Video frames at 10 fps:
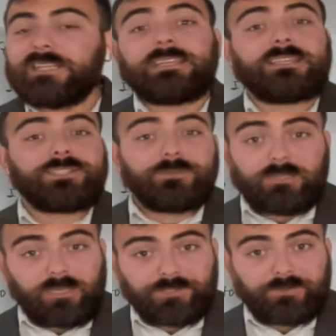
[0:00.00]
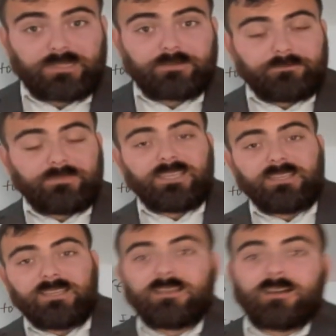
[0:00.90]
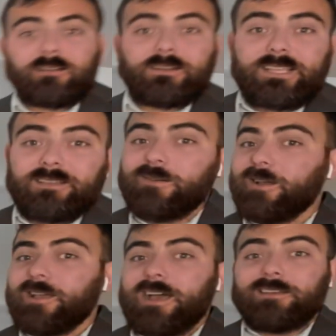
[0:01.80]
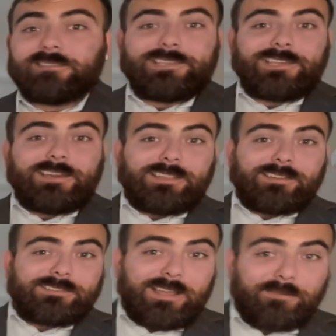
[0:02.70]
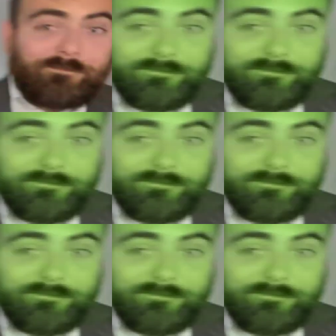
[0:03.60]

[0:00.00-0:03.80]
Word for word: and get you in touch with them. All right, I'll see you guys next time.